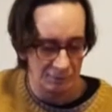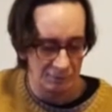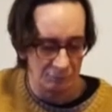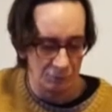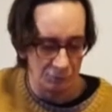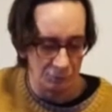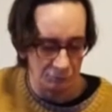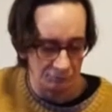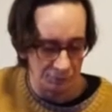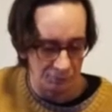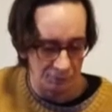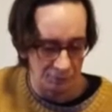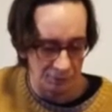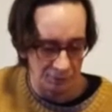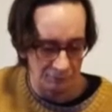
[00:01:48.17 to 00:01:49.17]
move
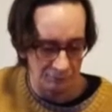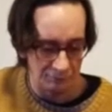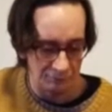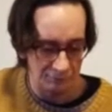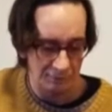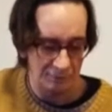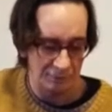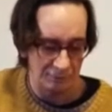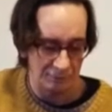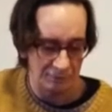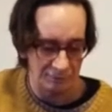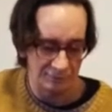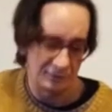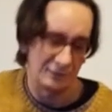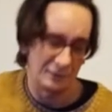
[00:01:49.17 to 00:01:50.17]
between, say
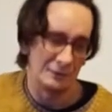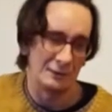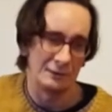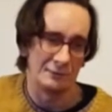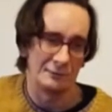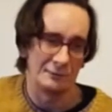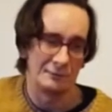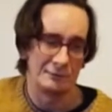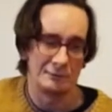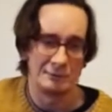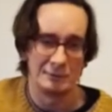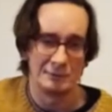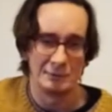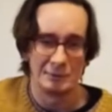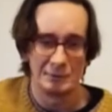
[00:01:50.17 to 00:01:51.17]
that scale
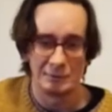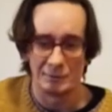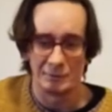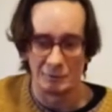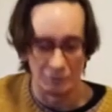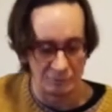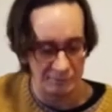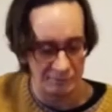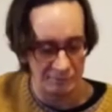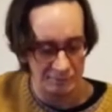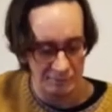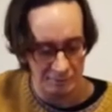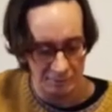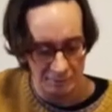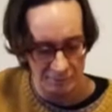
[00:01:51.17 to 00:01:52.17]
has the notes
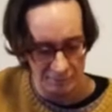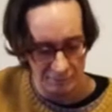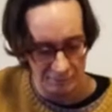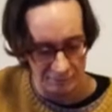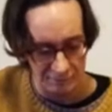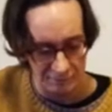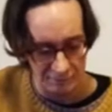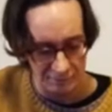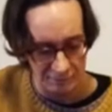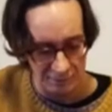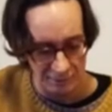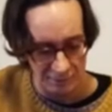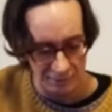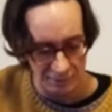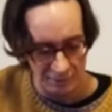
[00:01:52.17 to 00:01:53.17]
C, D,
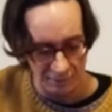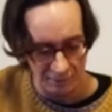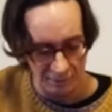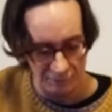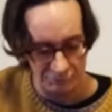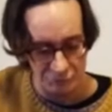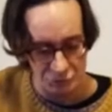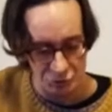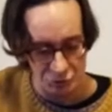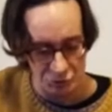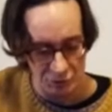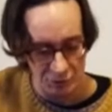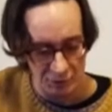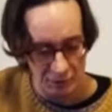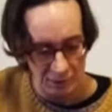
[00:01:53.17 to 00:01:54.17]
E, F,
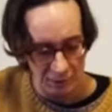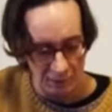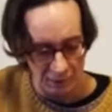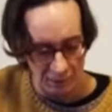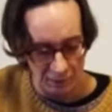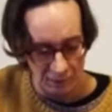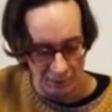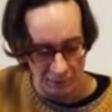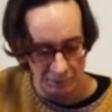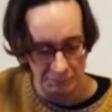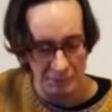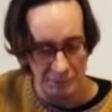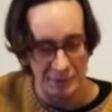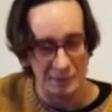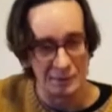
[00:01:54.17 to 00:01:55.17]
G, A,
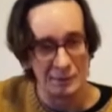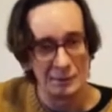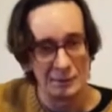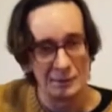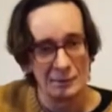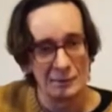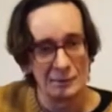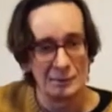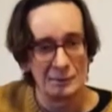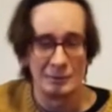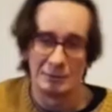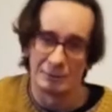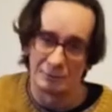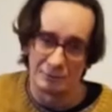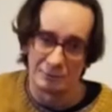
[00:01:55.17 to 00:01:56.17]
B,
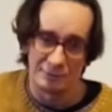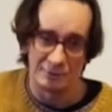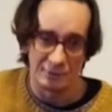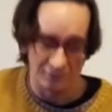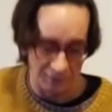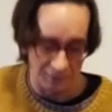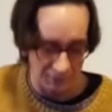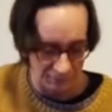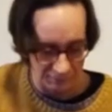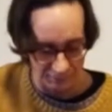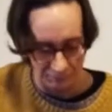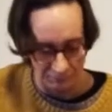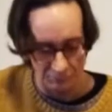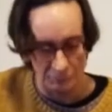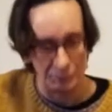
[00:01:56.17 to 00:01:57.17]
C again,
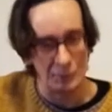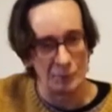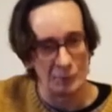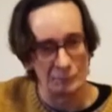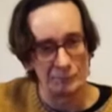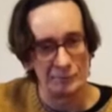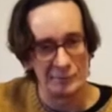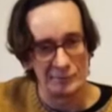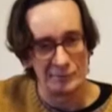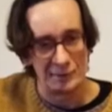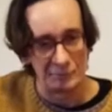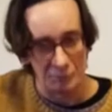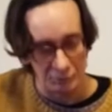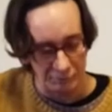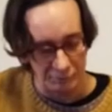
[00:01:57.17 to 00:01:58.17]
and up, the
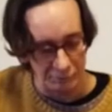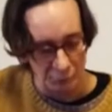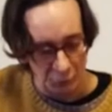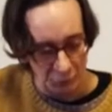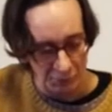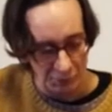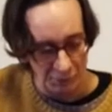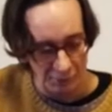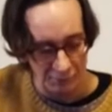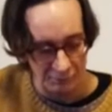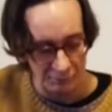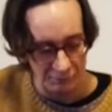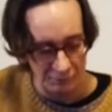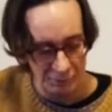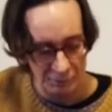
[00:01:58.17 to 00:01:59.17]
same notes going up
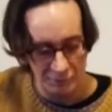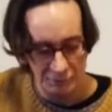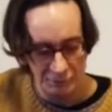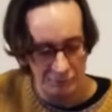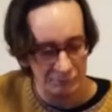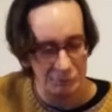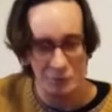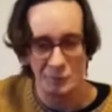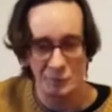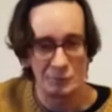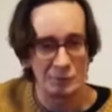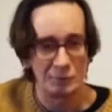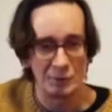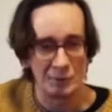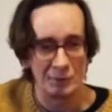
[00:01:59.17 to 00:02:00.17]
higher. So you could just switch
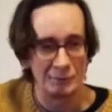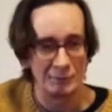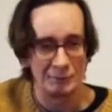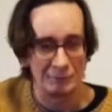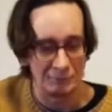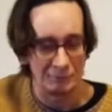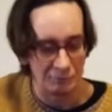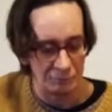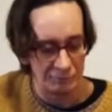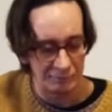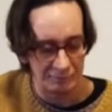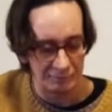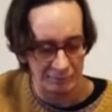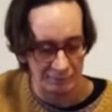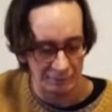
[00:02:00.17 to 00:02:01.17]
between the
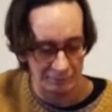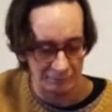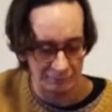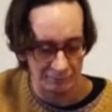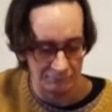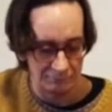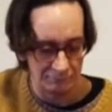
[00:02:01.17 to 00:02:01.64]
notes like